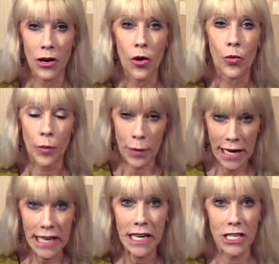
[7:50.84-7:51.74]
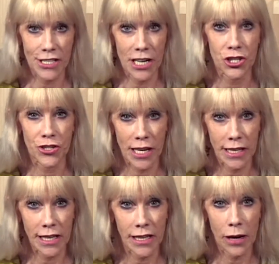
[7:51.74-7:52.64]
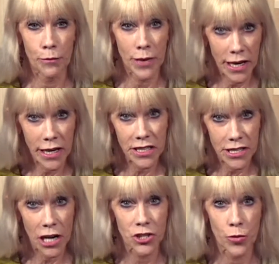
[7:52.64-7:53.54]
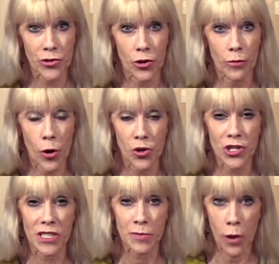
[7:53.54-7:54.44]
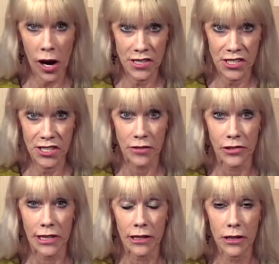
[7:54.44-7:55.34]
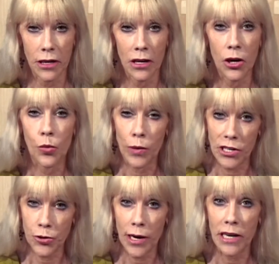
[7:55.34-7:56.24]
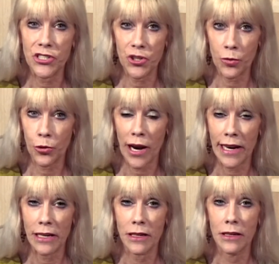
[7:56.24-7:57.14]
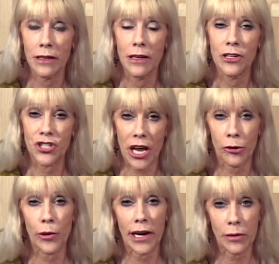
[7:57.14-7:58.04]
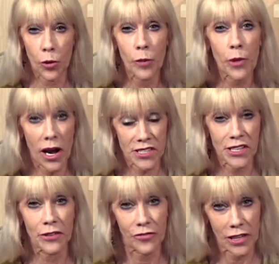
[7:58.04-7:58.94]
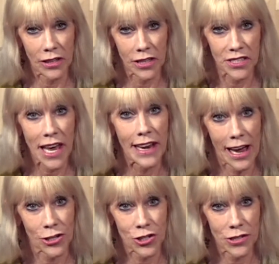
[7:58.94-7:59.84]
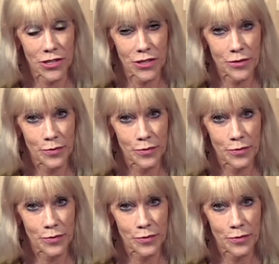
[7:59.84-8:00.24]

repeating such thinking and being in touch with your emotions positively retrains your brain, generating more positive feelings and actions.